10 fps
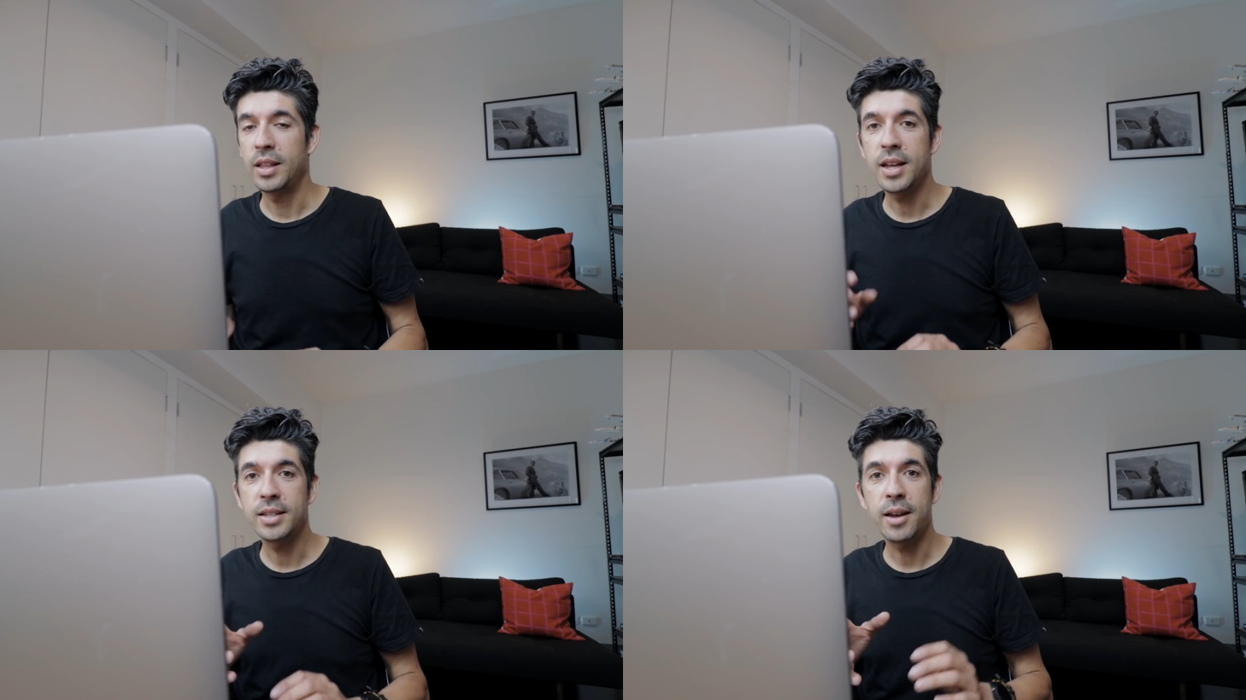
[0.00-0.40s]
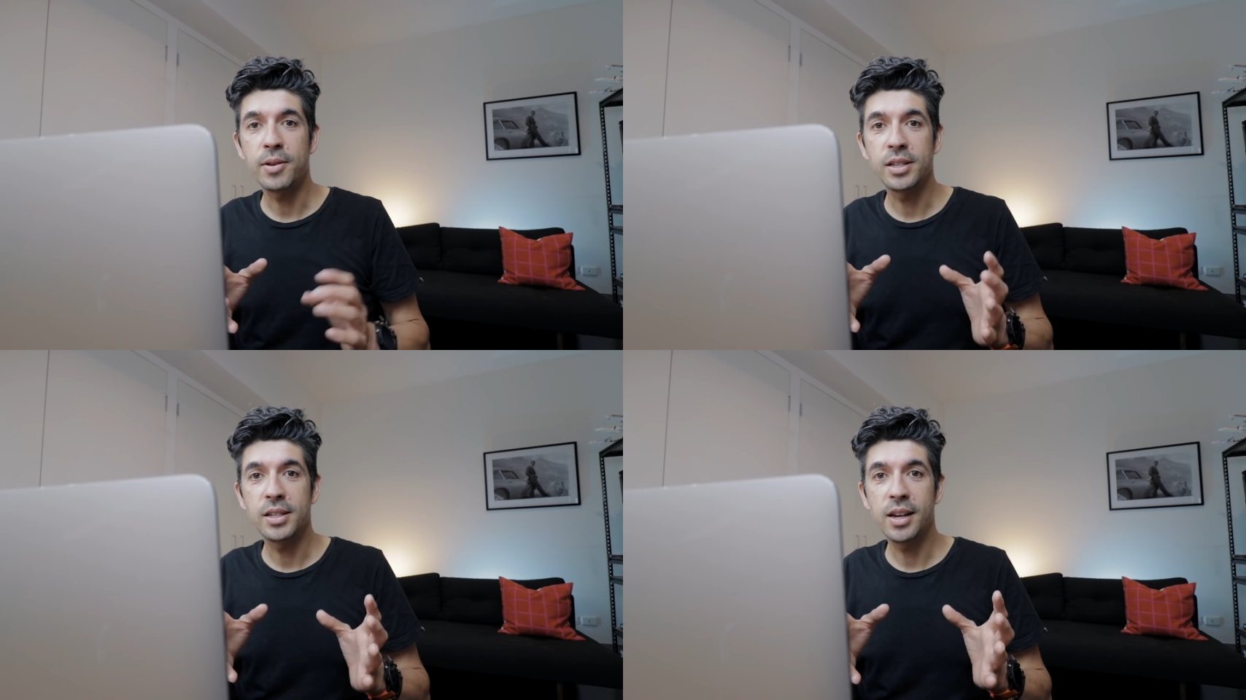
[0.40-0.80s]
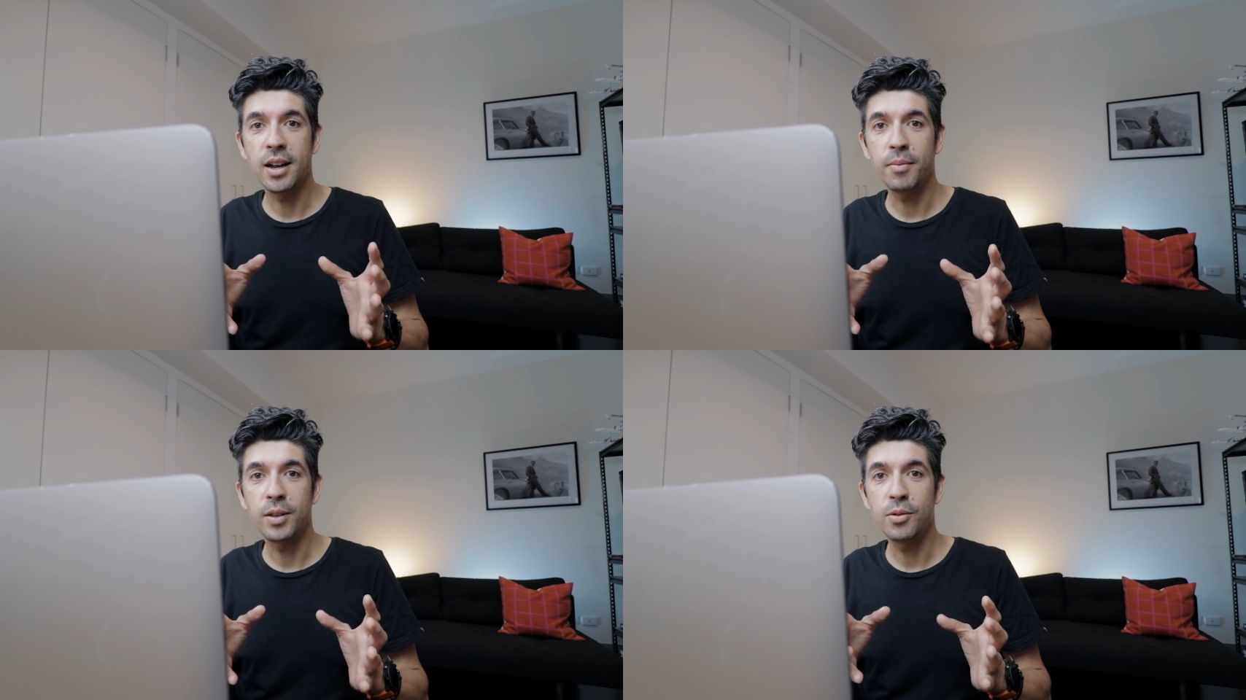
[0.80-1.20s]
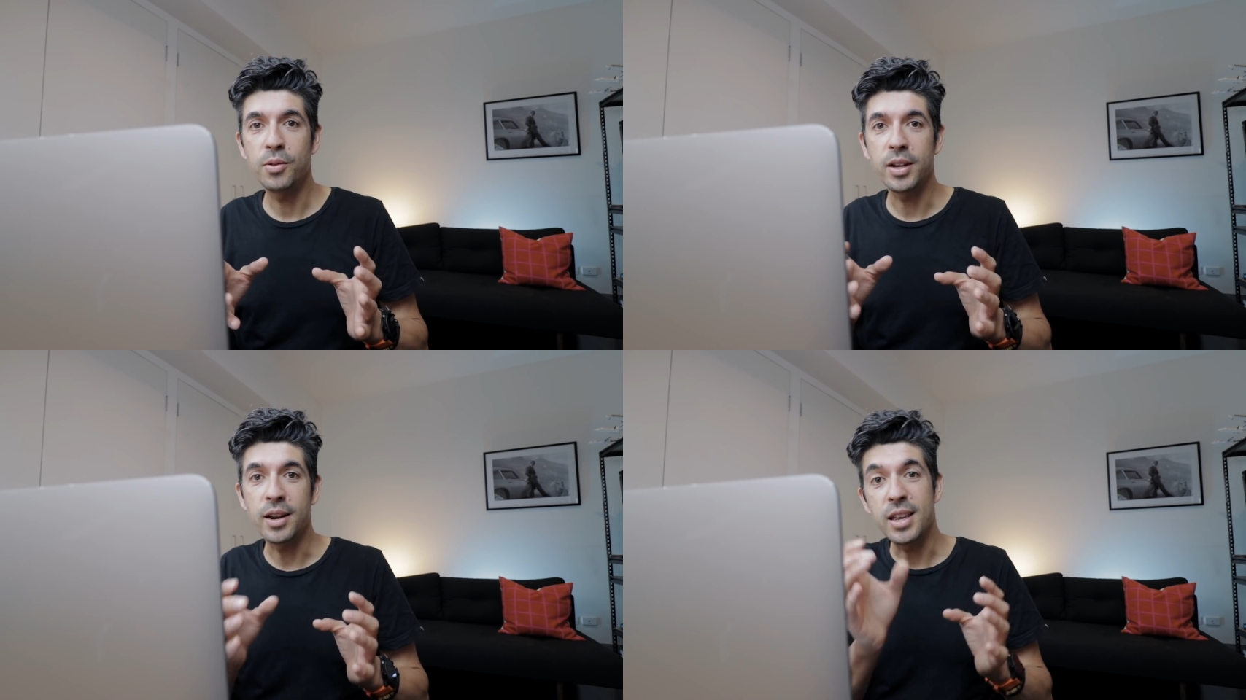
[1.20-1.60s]
And that's how I sync up the
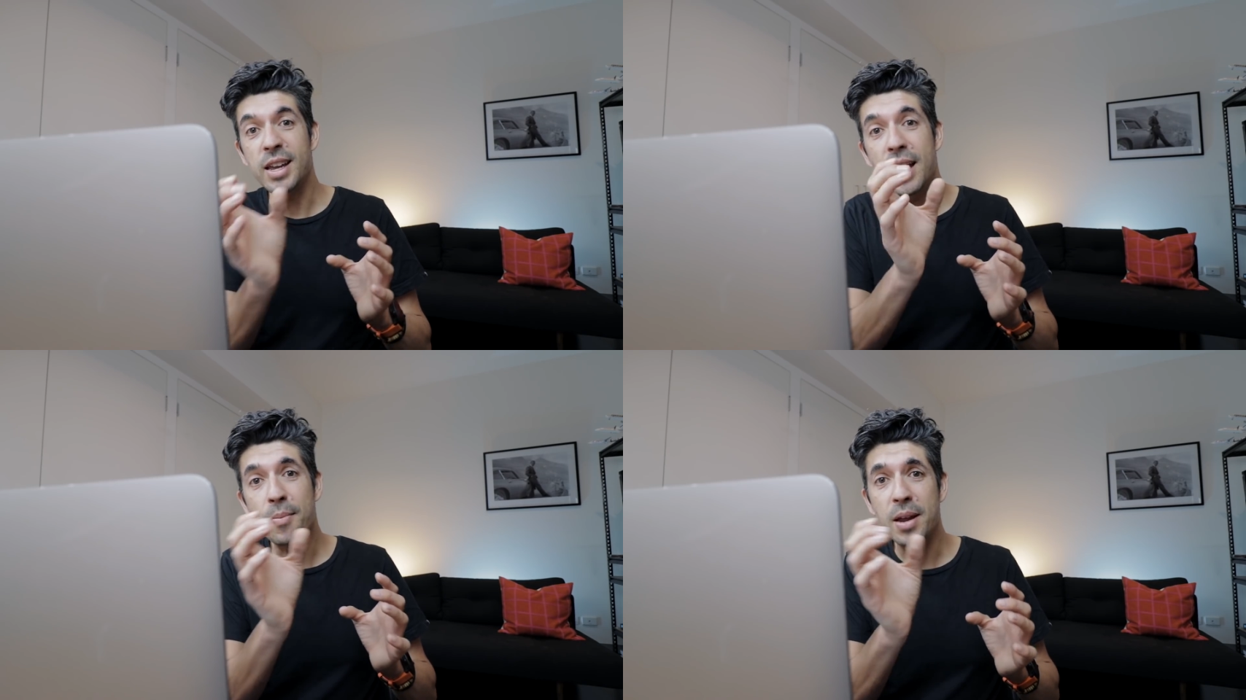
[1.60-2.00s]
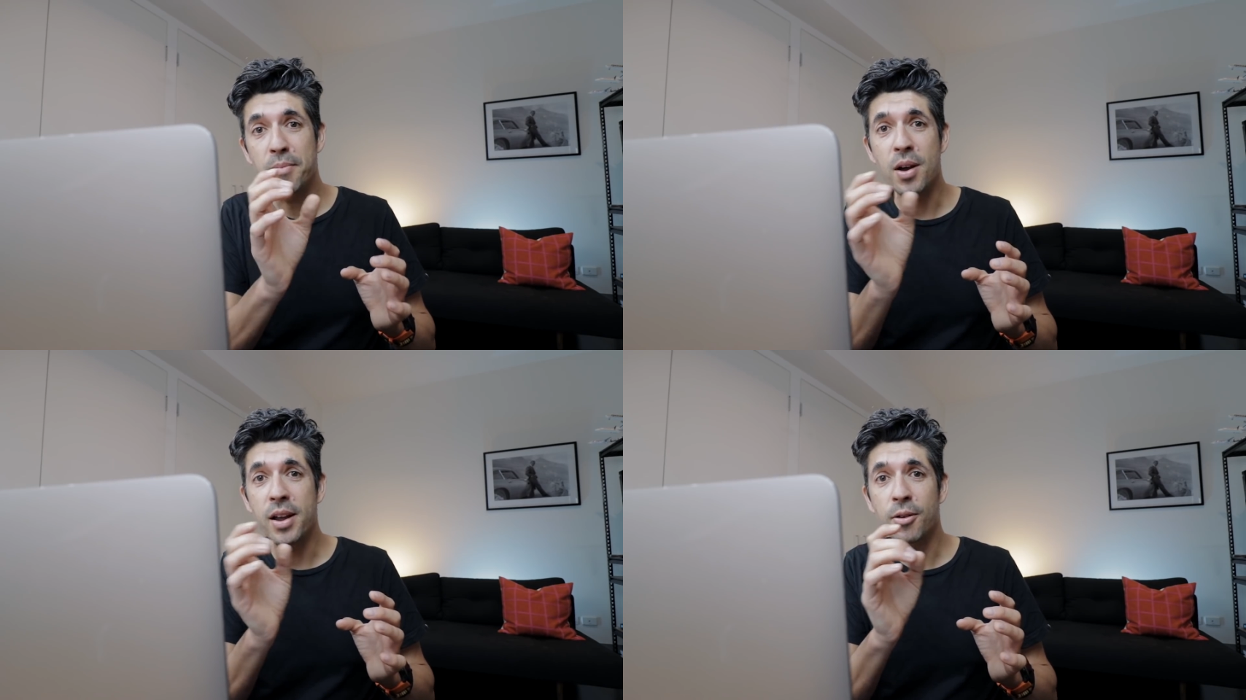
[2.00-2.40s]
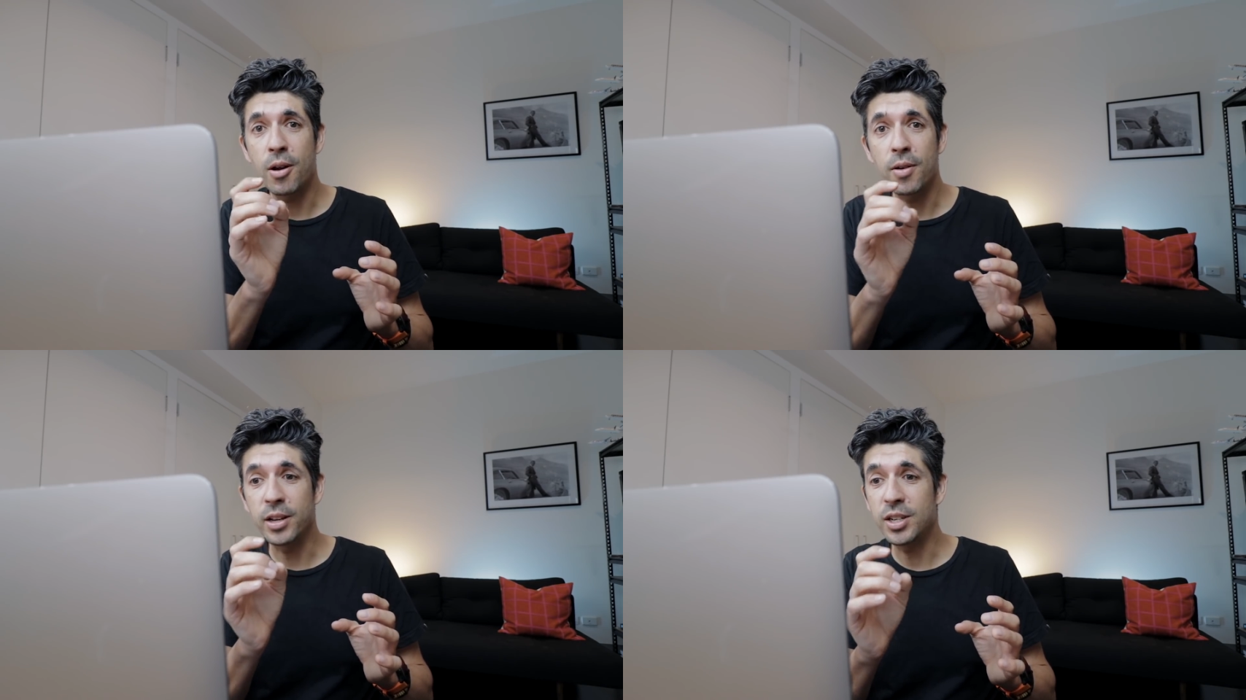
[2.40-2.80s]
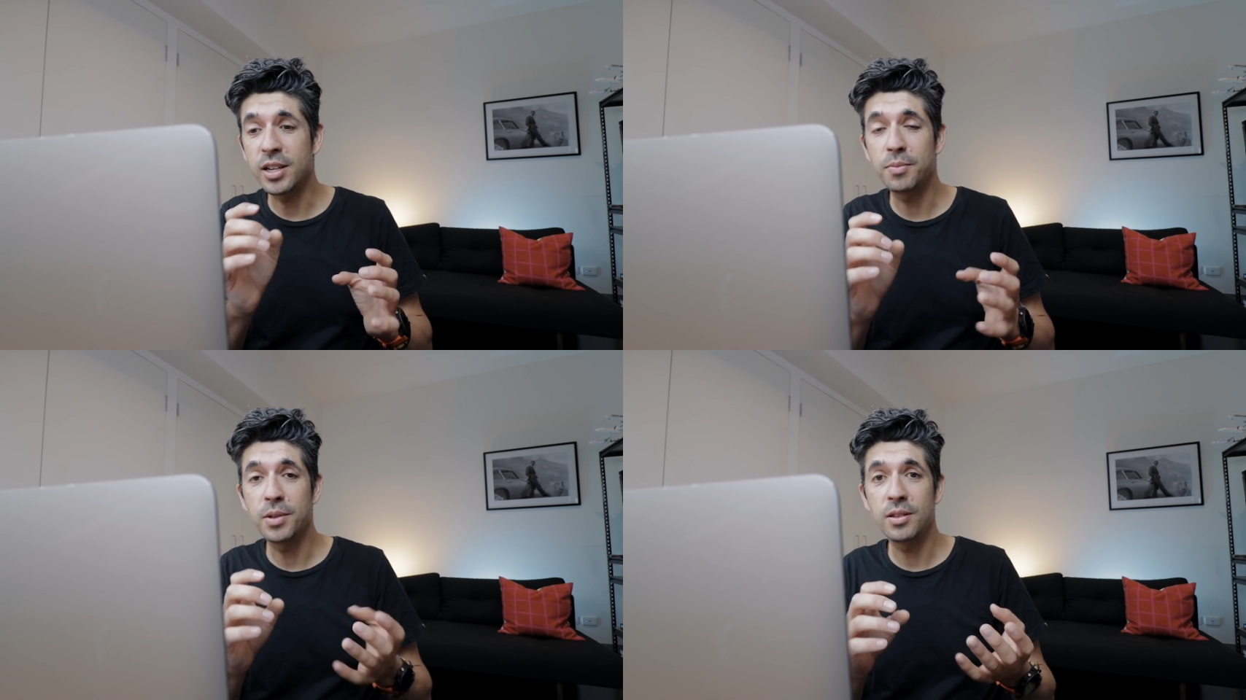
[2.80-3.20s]
audio. Now you can make micro
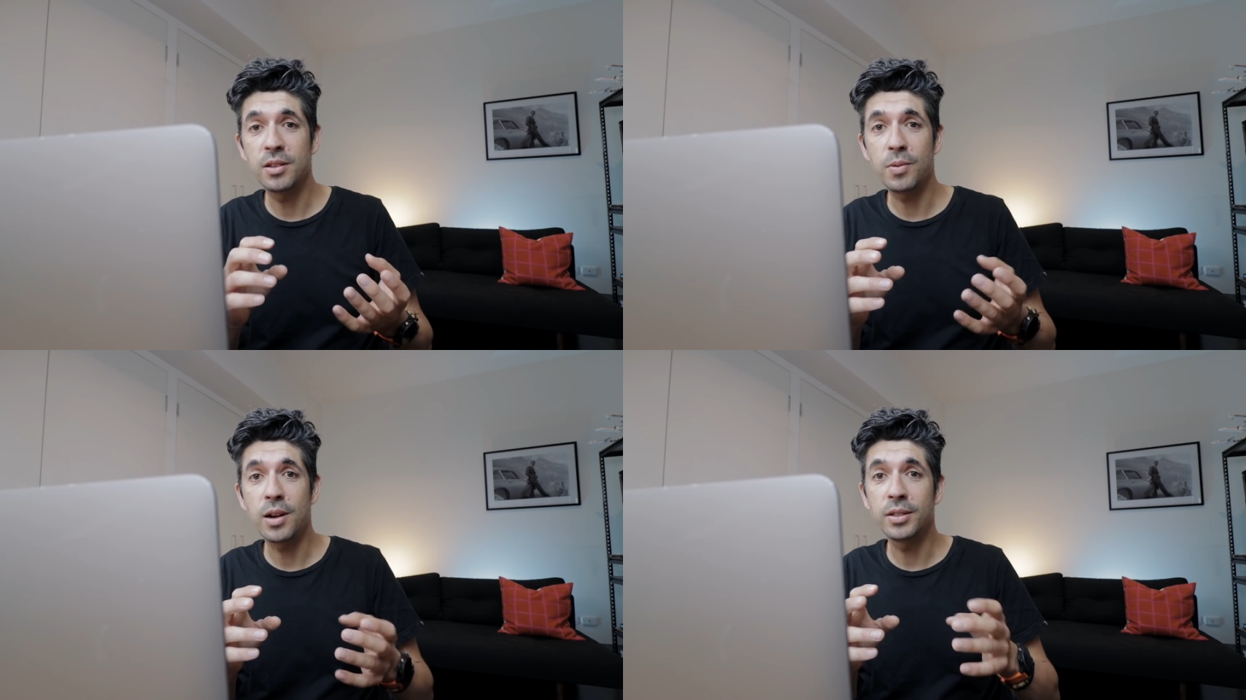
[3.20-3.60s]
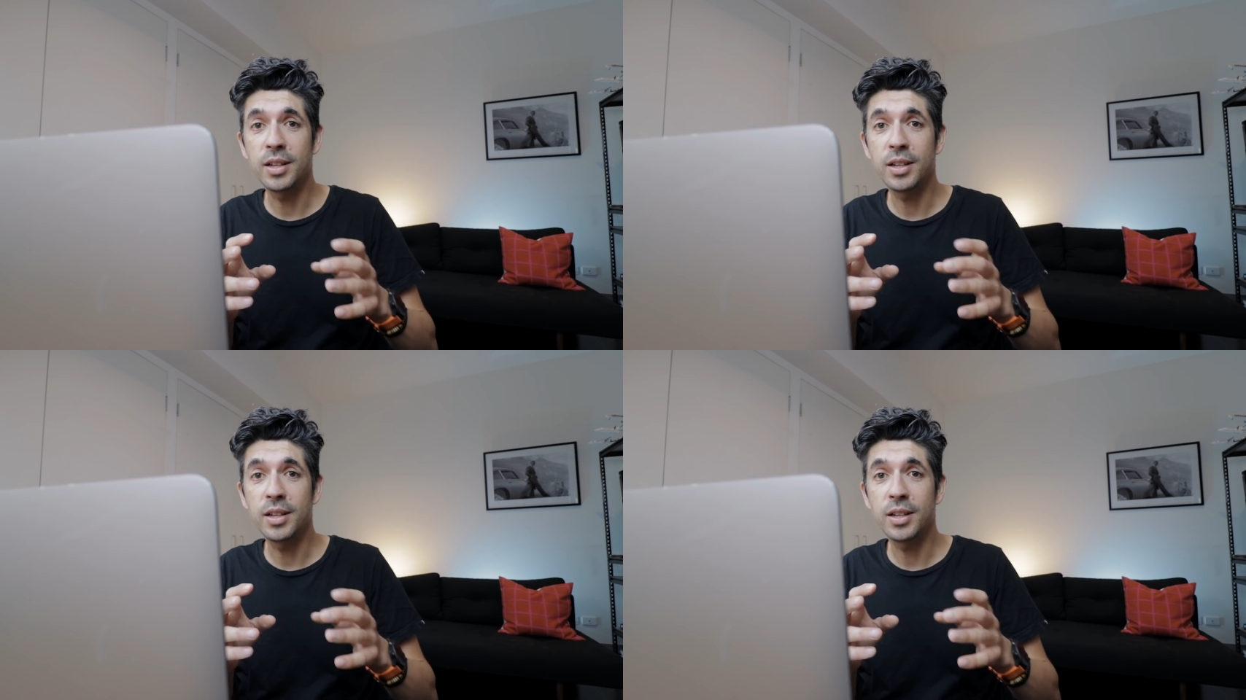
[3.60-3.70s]
adjustments as well.